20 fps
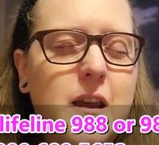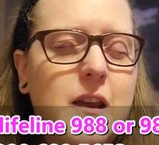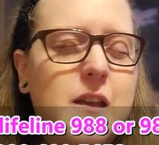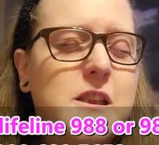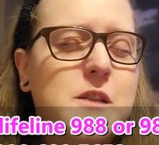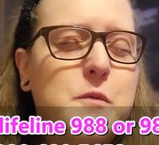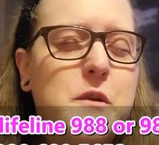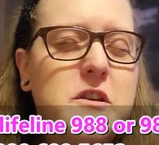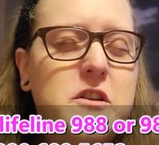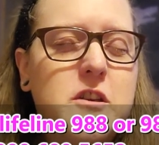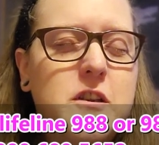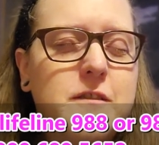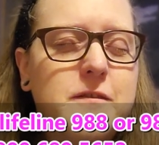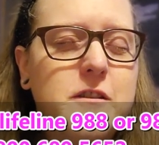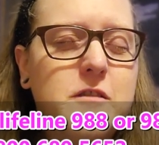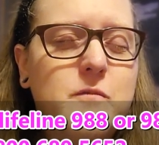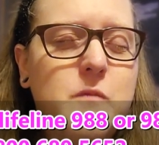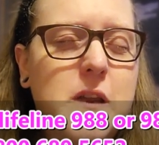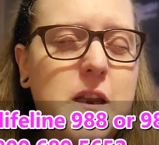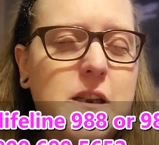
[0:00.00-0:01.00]
especially
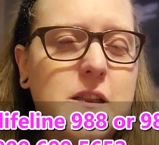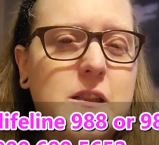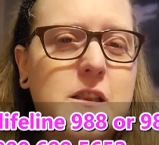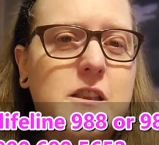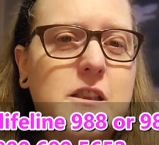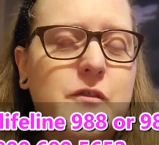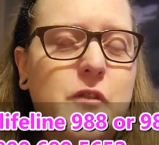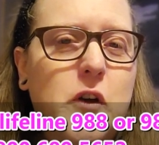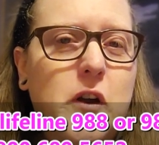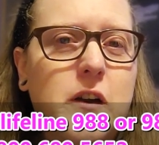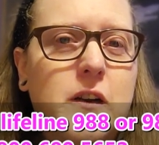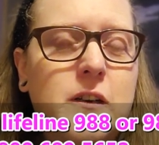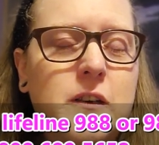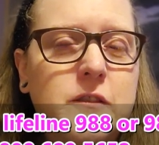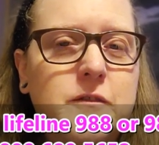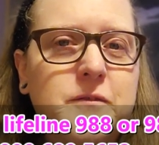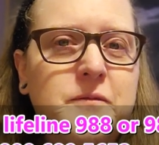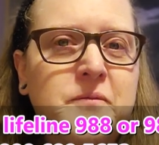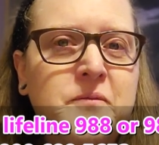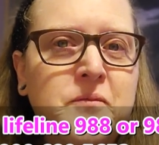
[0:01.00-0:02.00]
if you made it this far.
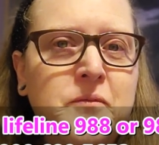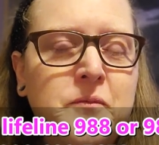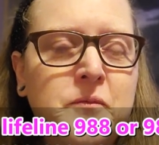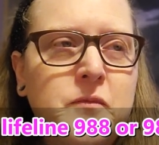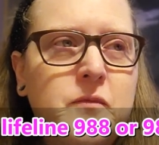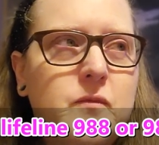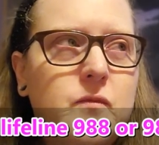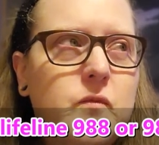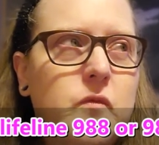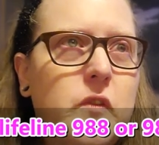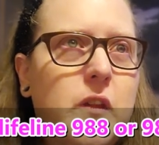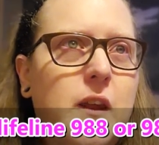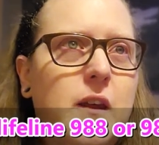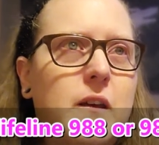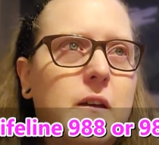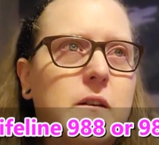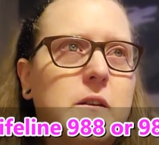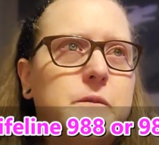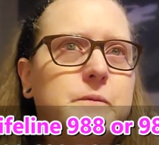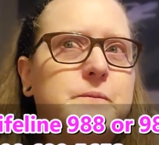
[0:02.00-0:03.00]

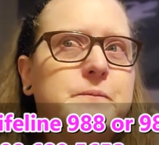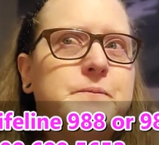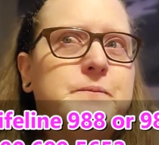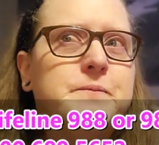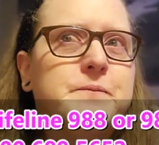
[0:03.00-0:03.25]
Um,